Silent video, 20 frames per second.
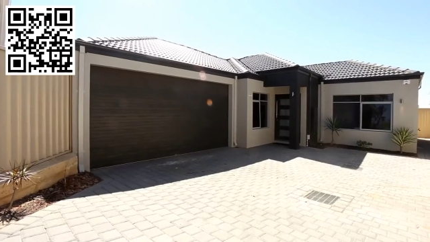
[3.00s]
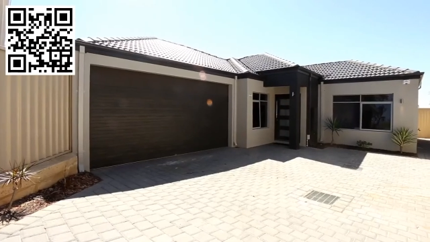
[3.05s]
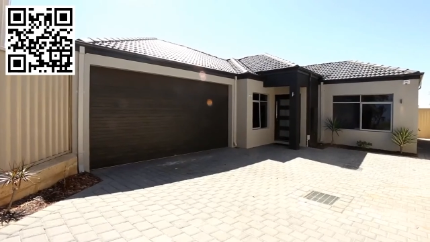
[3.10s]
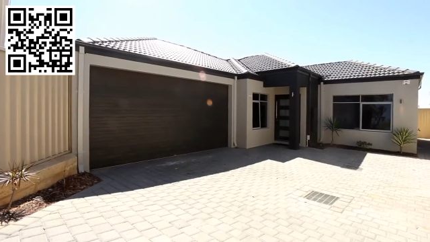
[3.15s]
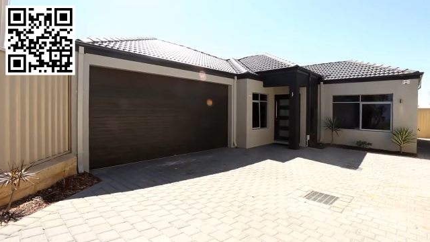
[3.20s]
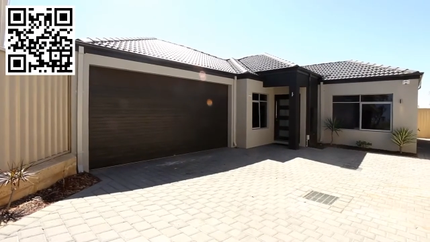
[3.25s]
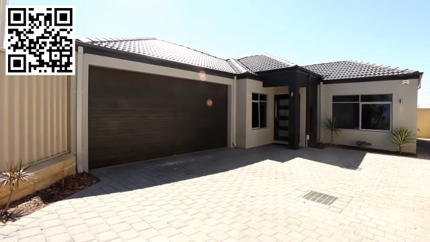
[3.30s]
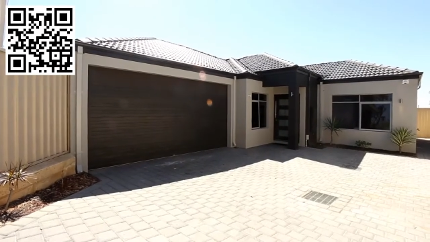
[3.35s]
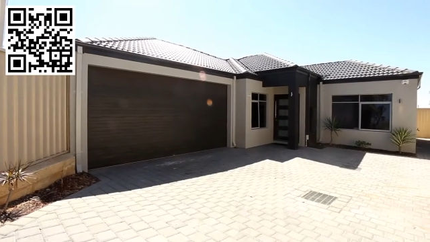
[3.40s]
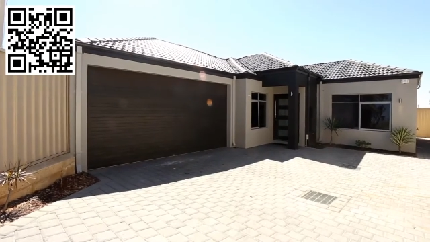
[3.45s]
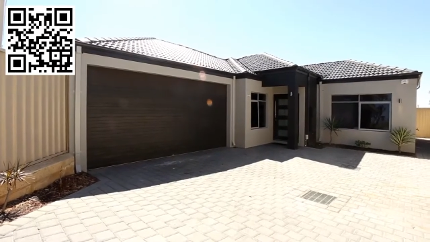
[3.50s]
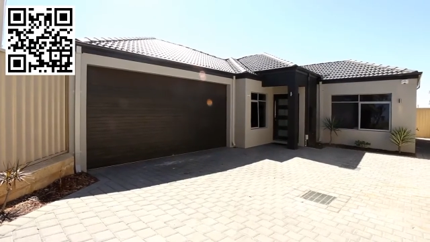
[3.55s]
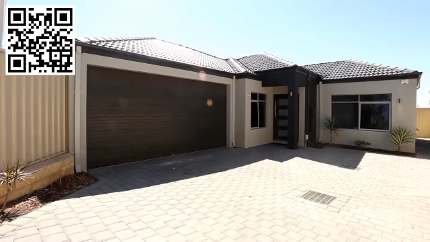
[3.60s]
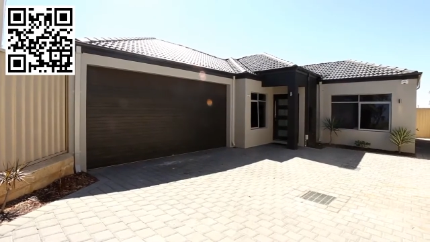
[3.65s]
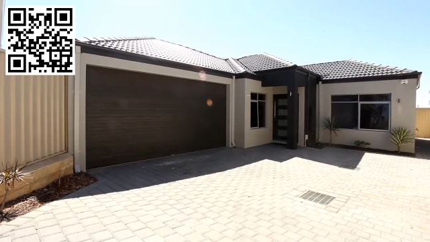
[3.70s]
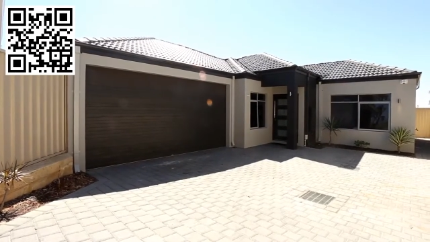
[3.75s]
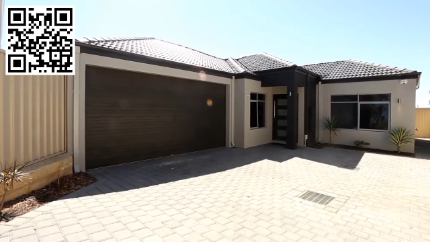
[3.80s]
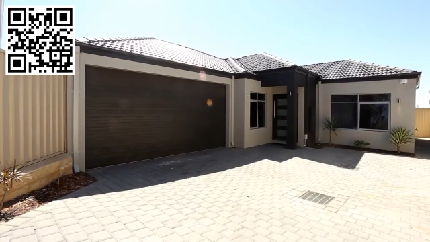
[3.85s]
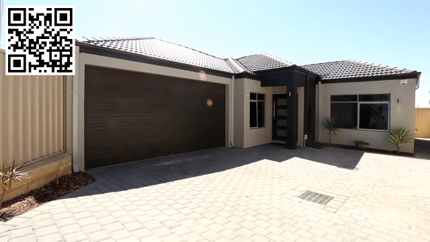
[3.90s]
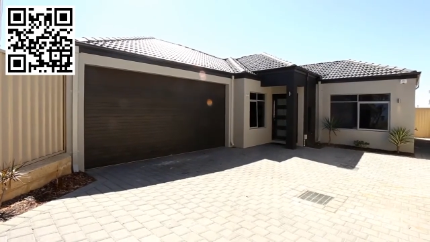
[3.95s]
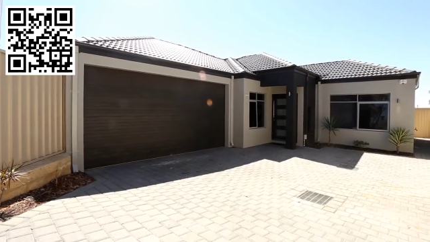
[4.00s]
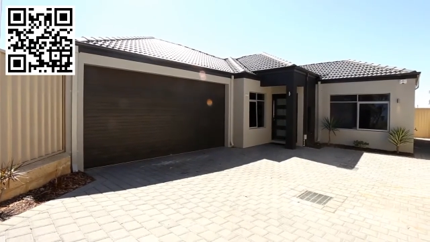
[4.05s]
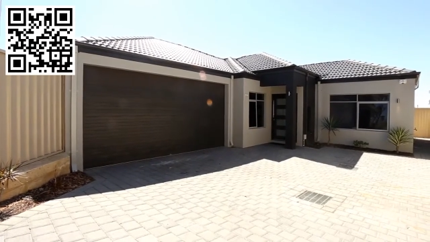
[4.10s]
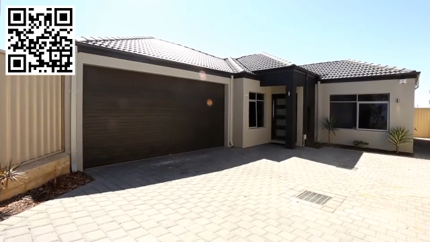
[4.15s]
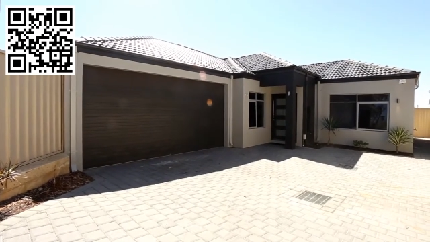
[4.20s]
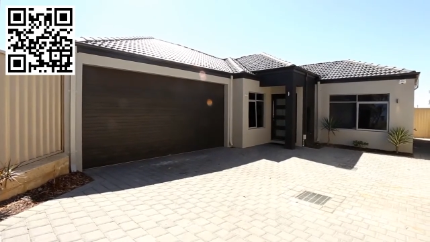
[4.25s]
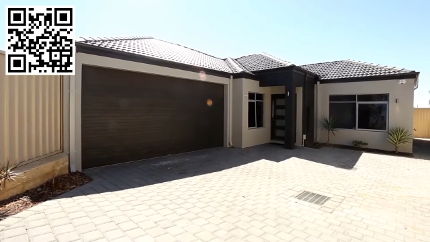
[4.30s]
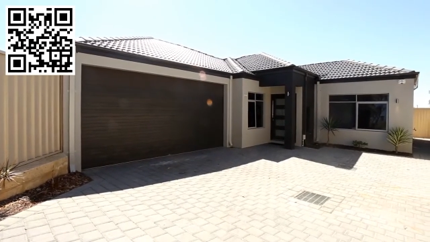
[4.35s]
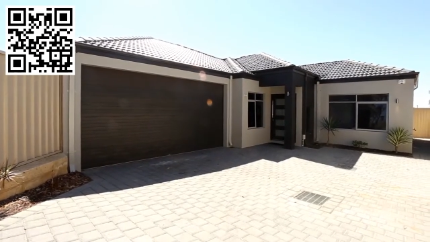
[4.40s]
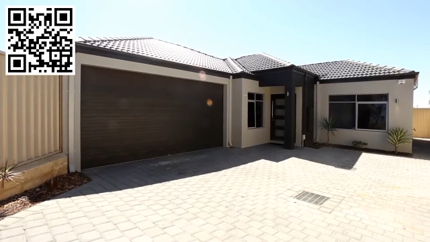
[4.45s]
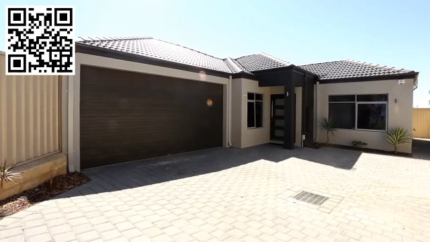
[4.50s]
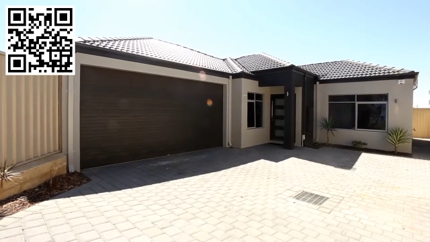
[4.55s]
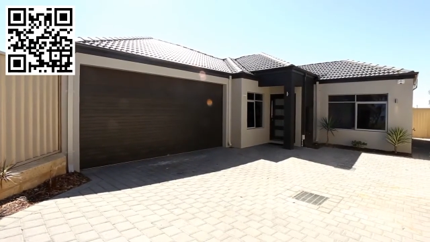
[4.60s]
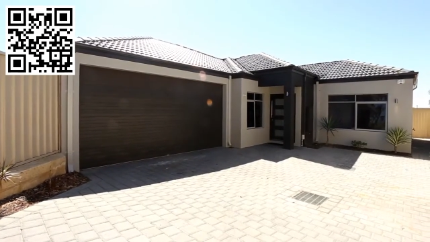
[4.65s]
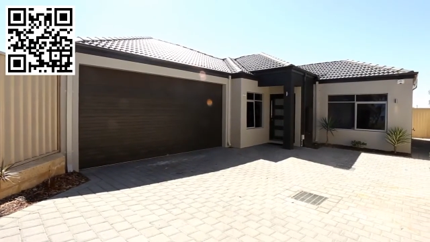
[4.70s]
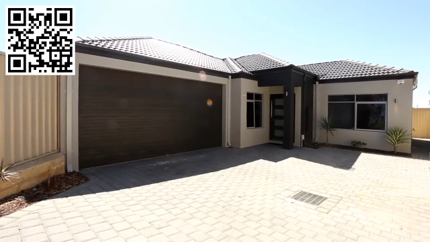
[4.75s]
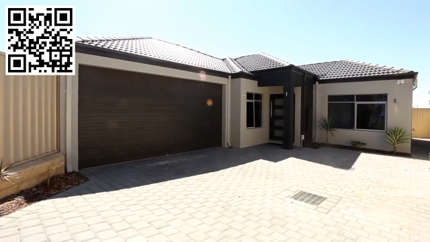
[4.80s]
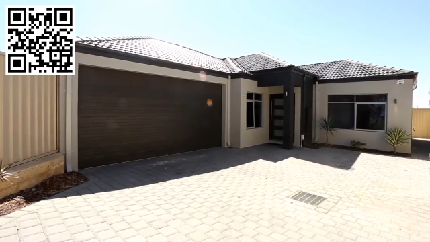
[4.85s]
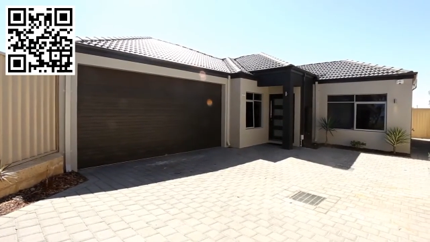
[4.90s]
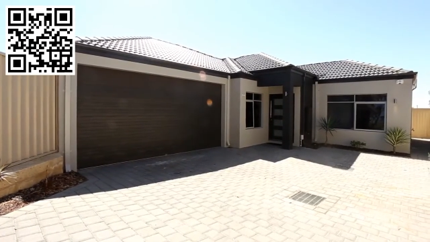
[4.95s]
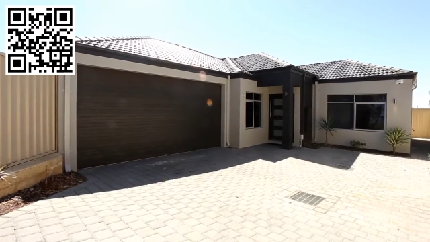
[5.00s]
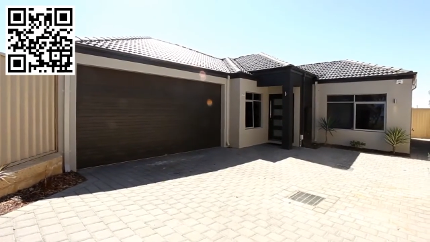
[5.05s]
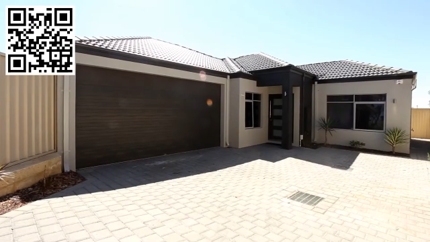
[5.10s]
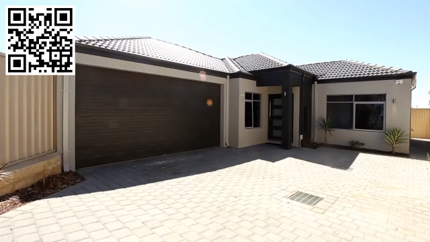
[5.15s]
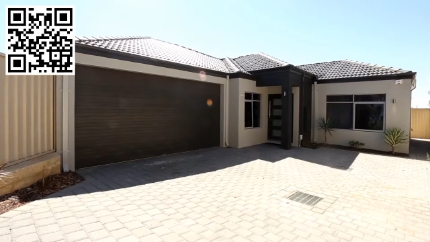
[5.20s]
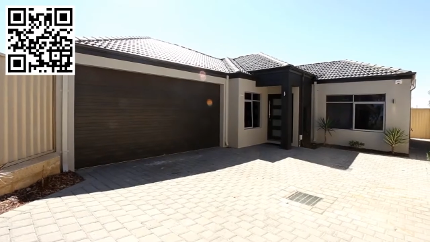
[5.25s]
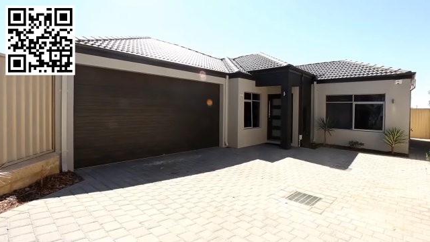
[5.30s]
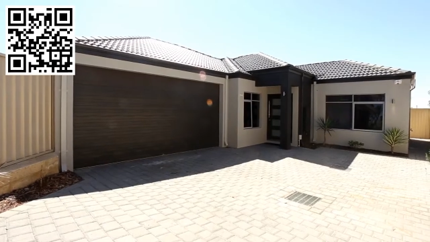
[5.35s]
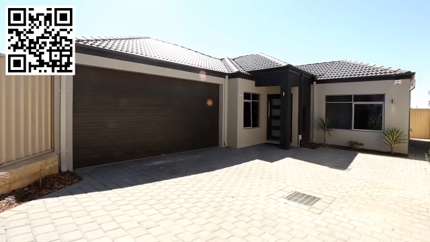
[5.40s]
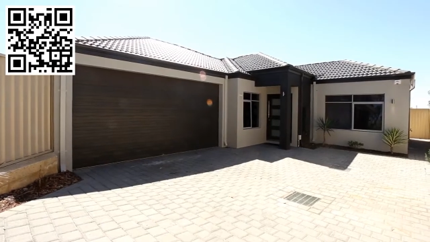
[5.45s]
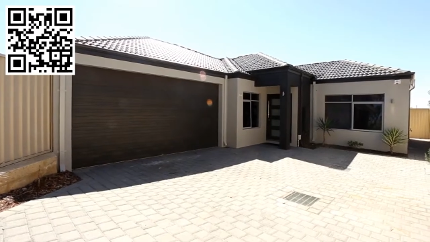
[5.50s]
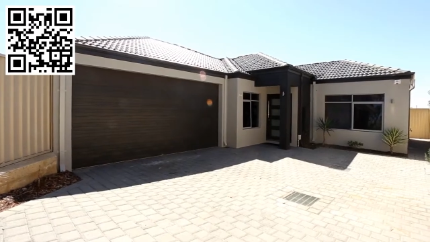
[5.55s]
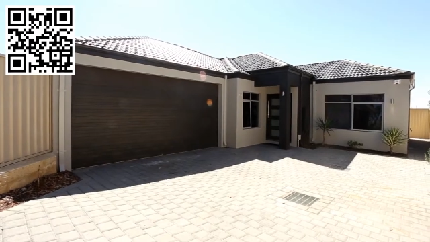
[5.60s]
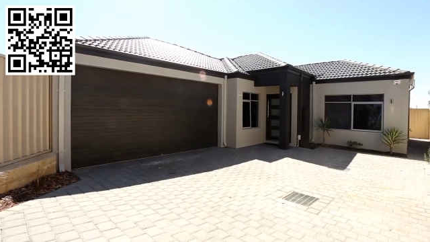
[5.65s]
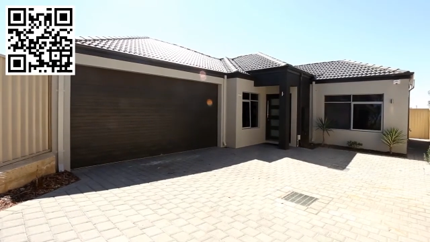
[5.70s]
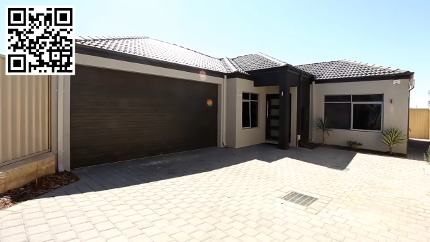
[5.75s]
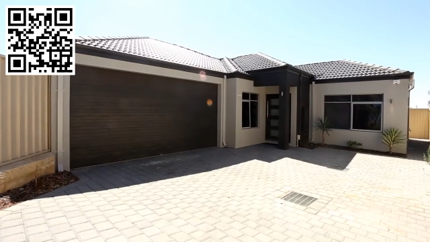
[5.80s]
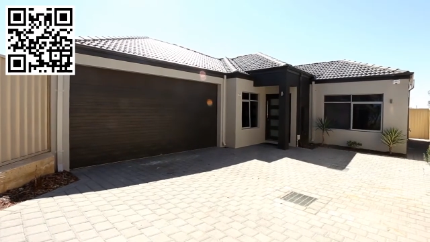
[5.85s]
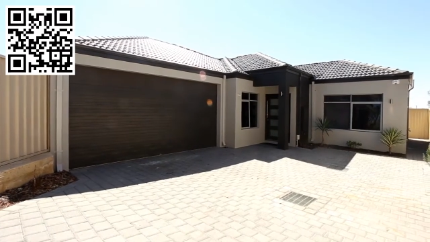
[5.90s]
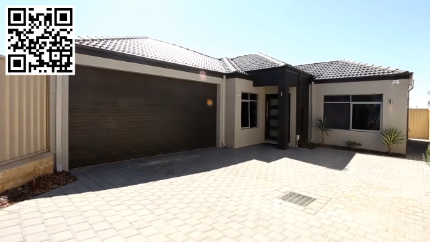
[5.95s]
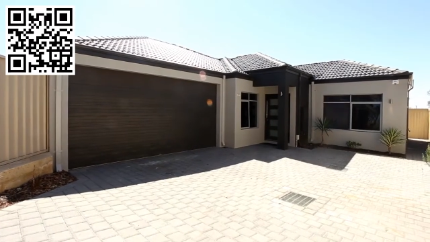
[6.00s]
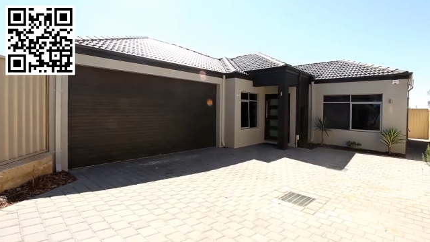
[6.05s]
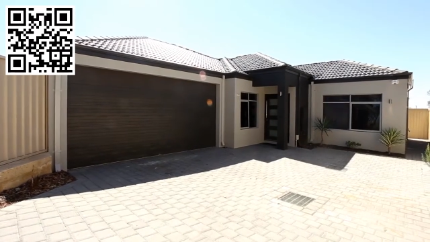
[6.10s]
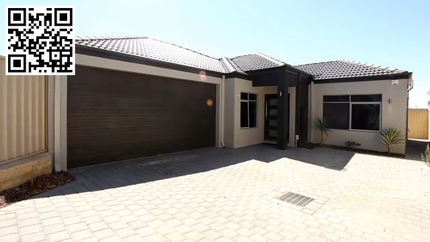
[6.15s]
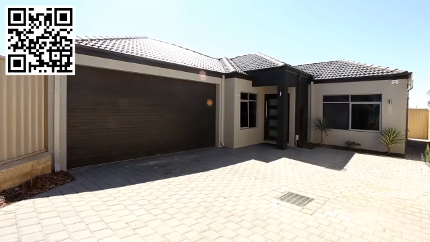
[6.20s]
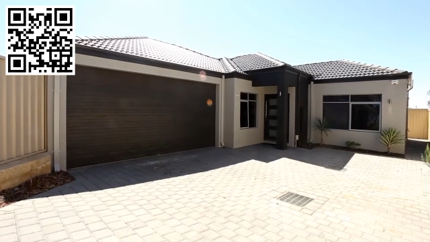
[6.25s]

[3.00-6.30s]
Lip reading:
Nobody's mouth can be seen.